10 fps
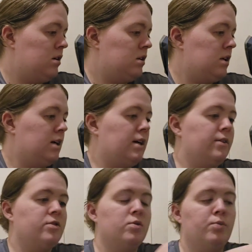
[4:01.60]
Then I
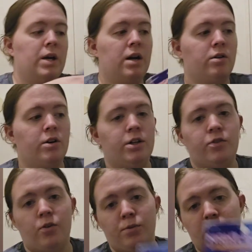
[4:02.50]
have some batteries
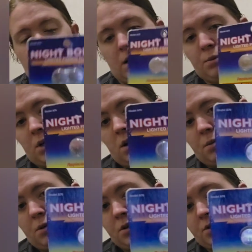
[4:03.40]
for my night
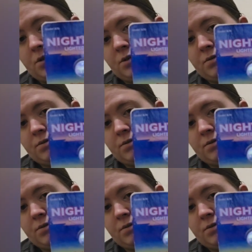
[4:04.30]
bobbers.